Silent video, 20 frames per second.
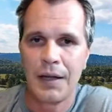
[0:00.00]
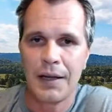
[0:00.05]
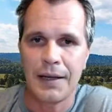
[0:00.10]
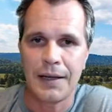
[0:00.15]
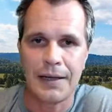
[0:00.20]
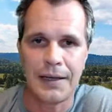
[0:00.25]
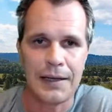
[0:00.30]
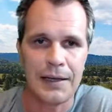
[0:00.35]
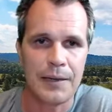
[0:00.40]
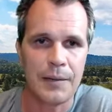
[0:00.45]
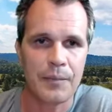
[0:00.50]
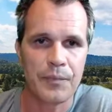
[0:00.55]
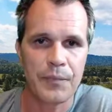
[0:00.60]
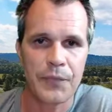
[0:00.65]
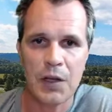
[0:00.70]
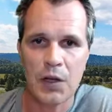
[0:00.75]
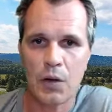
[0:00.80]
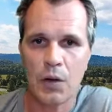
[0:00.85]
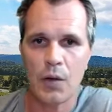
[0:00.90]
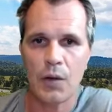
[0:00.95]

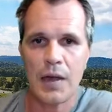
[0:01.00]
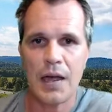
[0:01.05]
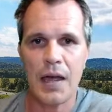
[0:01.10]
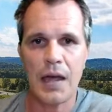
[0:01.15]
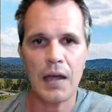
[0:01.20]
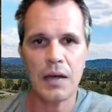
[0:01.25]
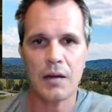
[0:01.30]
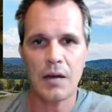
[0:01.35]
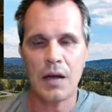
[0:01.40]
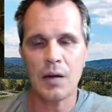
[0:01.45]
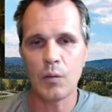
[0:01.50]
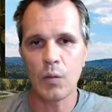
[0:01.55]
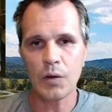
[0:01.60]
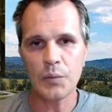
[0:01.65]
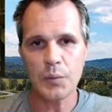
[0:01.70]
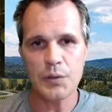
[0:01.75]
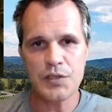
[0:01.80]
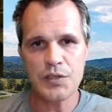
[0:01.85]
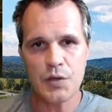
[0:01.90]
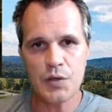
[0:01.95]
you know, and
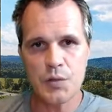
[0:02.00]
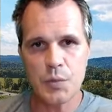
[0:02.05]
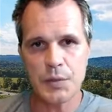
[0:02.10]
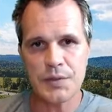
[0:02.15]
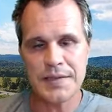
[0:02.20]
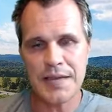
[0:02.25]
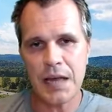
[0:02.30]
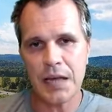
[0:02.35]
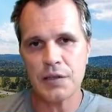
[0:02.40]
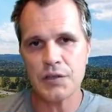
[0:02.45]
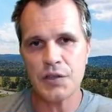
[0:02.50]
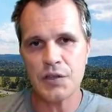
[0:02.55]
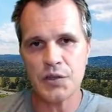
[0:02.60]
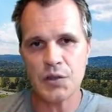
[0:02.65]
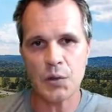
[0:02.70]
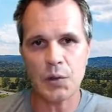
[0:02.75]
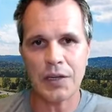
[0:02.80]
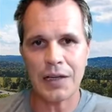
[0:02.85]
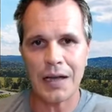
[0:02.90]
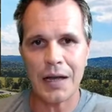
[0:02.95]
what we do is we tend to
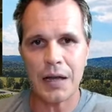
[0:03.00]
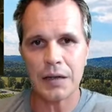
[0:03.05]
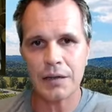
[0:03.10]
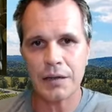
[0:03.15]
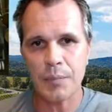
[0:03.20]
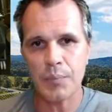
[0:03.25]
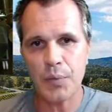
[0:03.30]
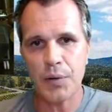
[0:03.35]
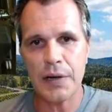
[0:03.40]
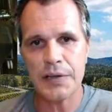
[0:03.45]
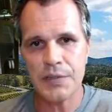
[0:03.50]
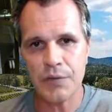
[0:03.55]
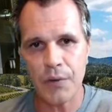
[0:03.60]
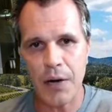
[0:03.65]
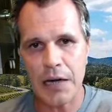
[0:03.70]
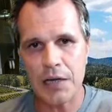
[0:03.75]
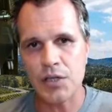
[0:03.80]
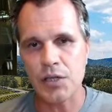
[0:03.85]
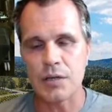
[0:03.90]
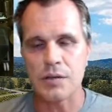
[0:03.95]
sort of cut the press
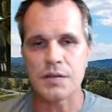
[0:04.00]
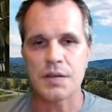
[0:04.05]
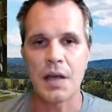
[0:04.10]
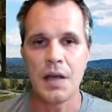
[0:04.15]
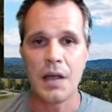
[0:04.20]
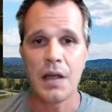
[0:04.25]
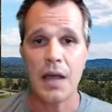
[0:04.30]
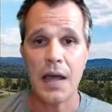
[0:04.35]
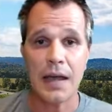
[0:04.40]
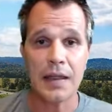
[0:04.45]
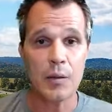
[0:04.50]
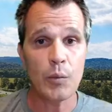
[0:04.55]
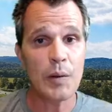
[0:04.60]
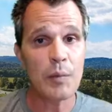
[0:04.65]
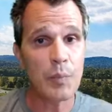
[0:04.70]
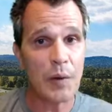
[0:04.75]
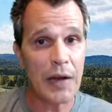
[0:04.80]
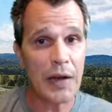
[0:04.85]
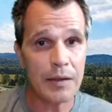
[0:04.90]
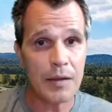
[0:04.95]
fractions and then we
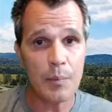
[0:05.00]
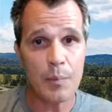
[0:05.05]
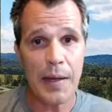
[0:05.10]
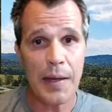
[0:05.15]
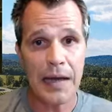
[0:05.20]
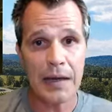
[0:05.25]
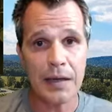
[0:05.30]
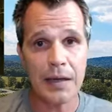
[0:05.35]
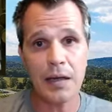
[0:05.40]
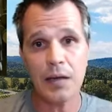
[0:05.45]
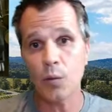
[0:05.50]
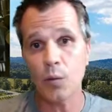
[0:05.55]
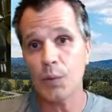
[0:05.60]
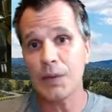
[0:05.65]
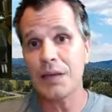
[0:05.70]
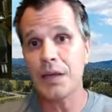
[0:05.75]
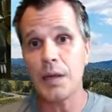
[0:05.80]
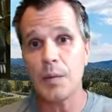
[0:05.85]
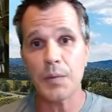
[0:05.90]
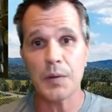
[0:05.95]
blend them back in or we
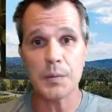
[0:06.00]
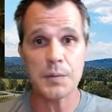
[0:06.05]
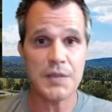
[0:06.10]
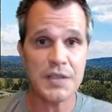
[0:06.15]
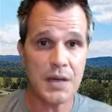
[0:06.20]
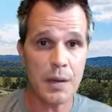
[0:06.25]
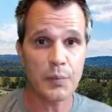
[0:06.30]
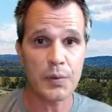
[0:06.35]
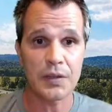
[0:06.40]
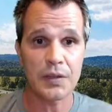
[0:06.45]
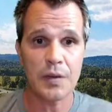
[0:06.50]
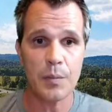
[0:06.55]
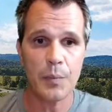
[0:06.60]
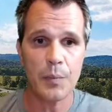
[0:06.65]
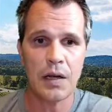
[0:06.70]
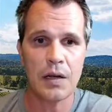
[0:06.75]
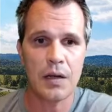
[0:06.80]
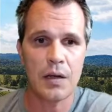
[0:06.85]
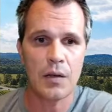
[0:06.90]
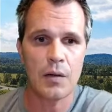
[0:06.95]
keep them separate
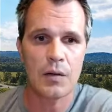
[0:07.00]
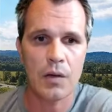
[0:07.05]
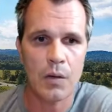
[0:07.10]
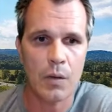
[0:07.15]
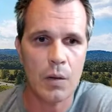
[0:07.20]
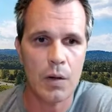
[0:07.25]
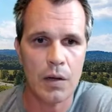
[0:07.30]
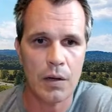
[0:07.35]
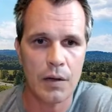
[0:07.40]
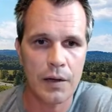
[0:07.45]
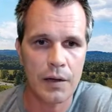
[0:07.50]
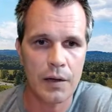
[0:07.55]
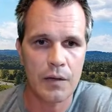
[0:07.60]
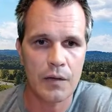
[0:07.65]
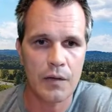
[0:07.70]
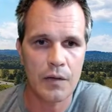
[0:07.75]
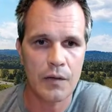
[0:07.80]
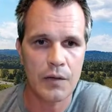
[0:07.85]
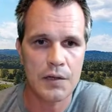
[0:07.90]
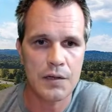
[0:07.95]
depending on the quality
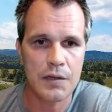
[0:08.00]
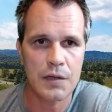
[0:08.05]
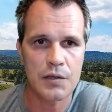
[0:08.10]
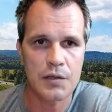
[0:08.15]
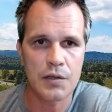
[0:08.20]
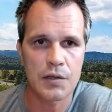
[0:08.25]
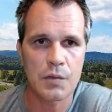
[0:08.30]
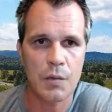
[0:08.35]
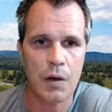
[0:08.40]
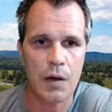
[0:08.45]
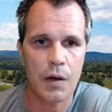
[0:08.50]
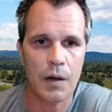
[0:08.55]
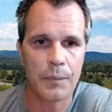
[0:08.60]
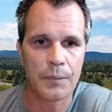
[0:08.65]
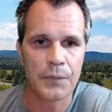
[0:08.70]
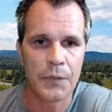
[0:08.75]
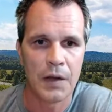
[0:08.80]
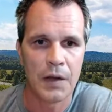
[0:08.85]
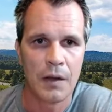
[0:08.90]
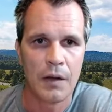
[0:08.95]
of the vintage as
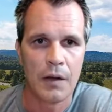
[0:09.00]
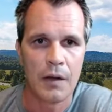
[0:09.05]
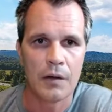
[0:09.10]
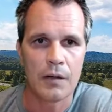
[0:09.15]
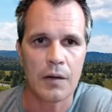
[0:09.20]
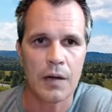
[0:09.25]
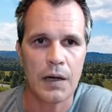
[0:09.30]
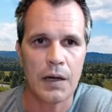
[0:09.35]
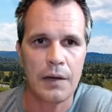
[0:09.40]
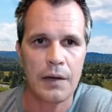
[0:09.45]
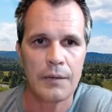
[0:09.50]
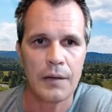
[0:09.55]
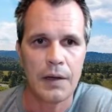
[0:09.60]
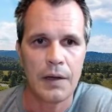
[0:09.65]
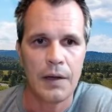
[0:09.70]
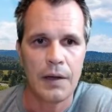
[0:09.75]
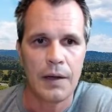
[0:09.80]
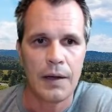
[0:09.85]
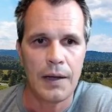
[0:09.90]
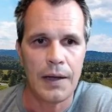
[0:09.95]
well, right?
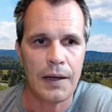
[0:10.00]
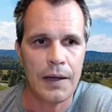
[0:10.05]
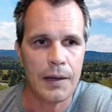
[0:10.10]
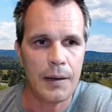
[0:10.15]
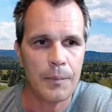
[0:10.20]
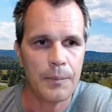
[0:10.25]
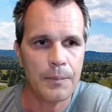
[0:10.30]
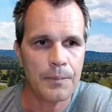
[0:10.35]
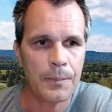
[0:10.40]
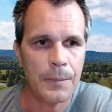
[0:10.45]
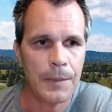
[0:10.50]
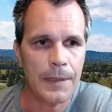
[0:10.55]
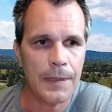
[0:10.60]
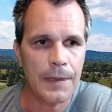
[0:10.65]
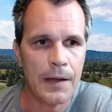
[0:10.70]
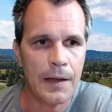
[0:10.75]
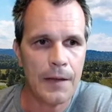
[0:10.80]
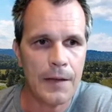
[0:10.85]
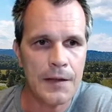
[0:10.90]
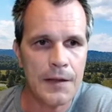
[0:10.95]

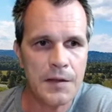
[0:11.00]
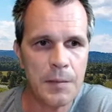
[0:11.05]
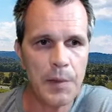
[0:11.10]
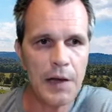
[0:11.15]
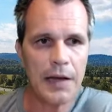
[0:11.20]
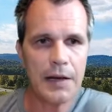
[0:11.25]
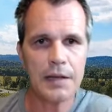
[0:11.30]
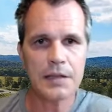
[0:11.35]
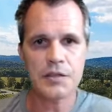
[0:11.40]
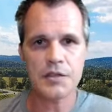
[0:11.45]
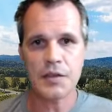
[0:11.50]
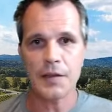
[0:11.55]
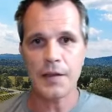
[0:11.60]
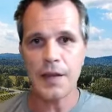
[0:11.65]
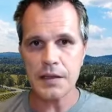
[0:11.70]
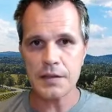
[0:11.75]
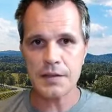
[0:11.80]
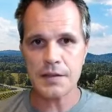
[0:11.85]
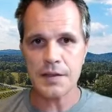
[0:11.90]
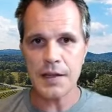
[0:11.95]
And that's about it. So
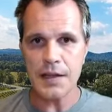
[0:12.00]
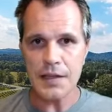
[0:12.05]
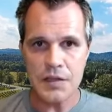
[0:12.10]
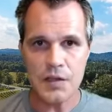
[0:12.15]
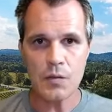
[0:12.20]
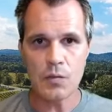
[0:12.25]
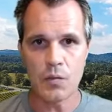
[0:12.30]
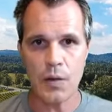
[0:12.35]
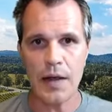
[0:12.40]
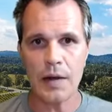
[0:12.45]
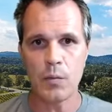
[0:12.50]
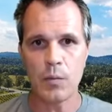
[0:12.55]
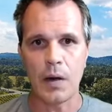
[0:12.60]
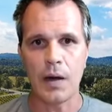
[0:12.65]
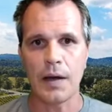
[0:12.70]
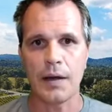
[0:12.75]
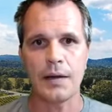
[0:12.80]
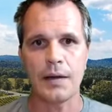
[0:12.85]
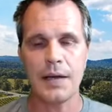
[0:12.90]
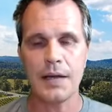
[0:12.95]
that's the red
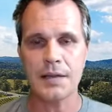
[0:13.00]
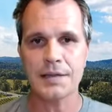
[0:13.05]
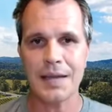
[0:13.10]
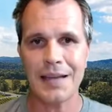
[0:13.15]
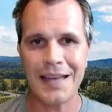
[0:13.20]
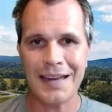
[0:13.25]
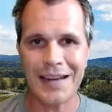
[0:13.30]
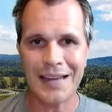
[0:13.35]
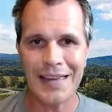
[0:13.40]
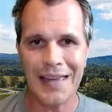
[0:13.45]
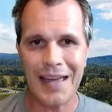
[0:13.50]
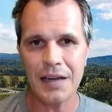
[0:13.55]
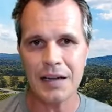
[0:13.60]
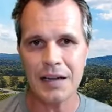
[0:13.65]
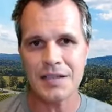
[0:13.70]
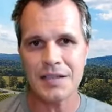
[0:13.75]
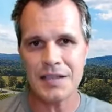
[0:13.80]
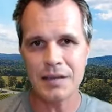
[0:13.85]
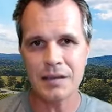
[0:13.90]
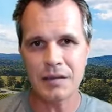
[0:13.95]
wine.
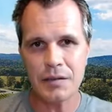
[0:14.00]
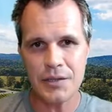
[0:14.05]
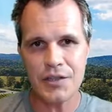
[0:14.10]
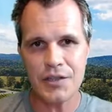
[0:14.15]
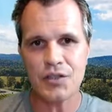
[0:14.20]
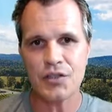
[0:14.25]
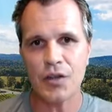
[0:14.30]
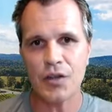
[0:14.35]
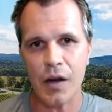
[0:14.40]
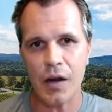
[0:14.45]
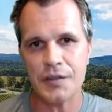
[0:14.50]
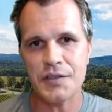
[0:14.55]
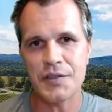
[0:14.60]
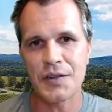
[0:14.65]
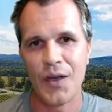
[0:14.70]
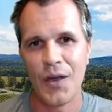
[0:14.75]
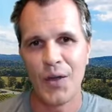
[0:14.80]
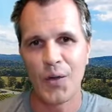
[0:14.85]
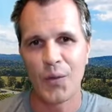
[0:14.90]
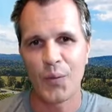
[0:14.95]
It still
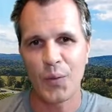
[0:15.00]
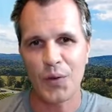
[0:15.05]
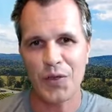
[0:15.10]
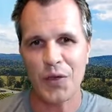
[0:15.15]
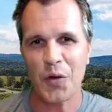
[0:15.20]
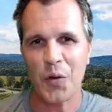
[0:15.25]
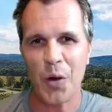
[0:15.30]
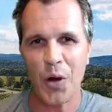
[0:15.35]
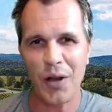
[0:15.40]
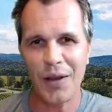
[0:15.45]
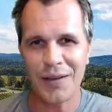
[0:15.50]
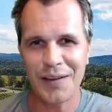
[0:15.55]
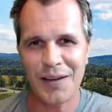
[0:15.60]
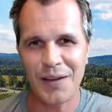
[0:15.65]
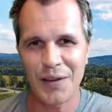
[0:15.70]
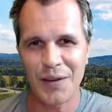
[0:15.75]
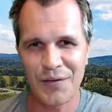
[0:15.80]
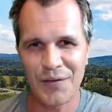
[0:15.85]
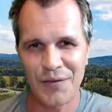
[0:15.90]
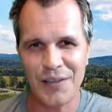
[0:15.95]
starts with the quality
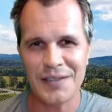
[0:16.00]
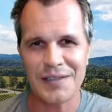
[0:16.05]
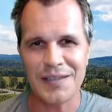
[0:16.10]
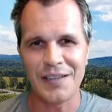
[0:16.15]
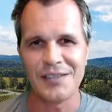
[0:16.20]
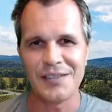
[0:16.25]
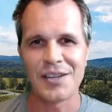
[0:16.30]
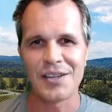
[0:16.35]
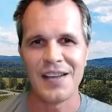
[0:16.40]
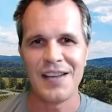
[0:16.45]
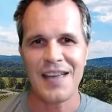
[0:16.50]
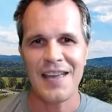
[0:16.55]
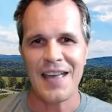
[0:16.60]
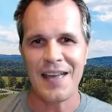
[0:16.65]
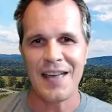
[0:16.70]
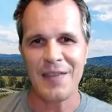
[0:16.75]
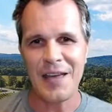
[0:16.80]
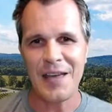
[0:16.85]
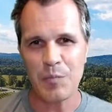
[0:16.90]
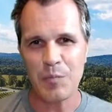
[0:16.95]
of the vintage
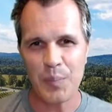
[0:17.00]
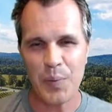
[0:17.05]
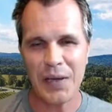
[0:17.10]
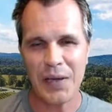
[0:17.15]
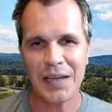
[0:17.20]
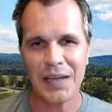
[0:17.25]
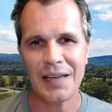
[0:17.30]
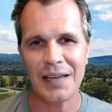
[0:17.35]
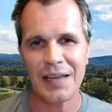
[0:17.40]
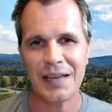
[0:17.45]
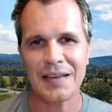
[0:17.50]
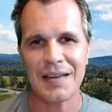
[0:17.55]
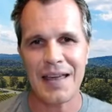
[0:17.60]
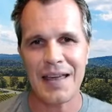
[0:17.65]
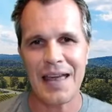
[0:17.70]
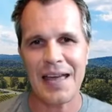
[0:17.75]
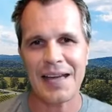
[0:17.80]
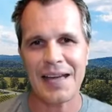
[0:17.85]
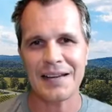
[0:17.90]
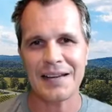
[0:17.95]
and then picking it
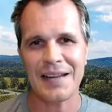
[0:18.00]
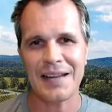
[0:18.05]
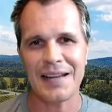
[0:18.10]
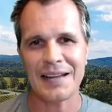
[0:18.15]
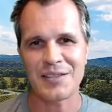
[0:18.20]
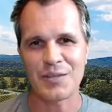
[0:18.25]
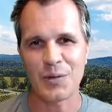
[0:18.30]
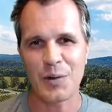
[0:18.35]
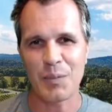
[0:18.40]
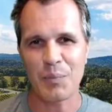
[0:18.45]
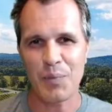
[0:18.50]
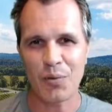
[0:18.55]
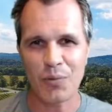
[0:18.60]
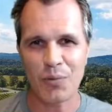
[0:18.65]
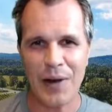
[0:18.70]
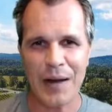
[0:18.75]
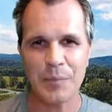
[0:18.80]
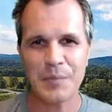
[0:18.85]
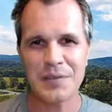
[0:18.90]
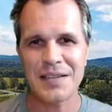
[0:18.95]
at sort of
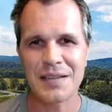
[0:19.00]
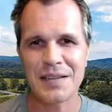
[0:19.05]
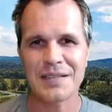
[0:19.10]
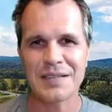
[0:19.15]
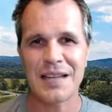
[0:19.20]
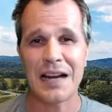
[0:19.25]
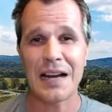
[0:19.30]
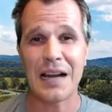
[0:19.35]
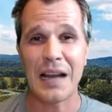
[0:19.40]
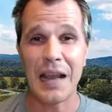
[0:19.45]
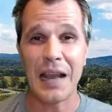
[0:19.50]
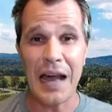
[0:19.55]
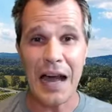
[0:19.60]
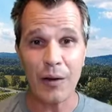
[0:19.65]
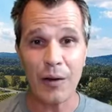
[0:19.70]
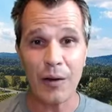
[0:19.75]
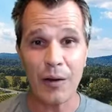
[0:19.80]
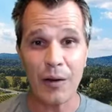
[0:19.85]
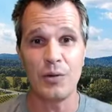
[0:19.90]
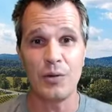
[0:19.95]
parameters that
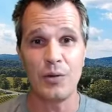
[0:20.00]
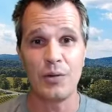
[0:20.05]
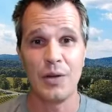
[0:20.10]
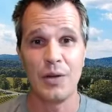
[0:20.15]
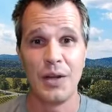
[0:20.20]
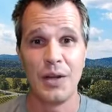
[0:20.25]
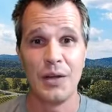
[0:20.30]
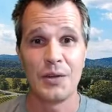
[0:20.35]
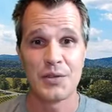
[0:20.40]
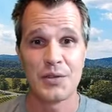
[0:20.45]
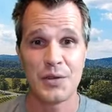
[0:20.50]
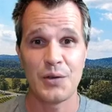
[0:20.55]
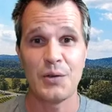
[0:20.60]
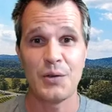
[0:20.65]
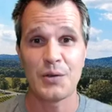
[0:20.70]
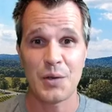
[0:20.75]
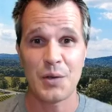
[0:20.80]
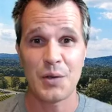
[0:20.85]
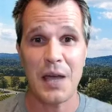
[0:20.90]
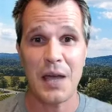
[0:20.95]
allow you
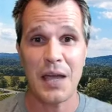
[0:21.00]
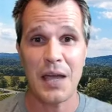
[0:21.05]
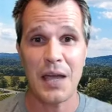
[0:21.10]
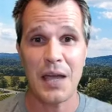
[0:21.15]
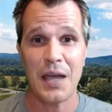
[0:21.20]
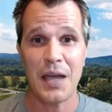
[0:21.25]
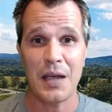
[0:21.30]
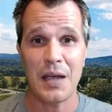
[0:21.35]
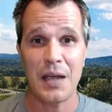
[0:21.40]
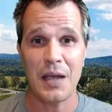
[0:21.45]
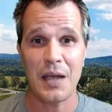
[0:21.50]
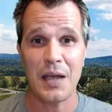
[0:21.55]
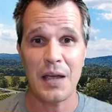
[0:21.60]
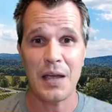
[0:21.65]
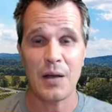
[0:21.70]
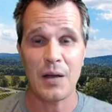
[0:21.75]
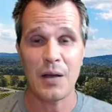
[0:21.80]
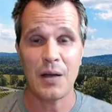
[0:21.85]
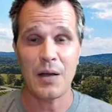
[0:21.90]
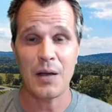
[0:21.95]
to make wines.
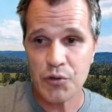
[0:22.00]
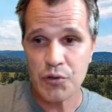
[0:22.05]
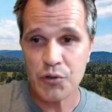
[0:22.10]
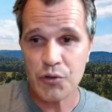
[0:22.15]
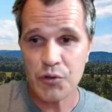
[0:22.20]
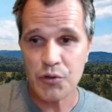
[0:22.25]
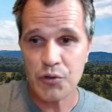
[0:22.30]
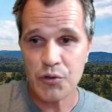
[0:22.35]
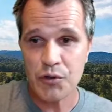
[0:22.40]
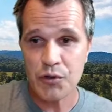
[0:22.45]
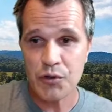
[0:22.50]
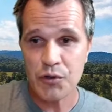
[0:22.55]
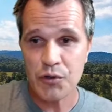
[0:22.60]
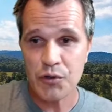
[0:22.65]
And in this case,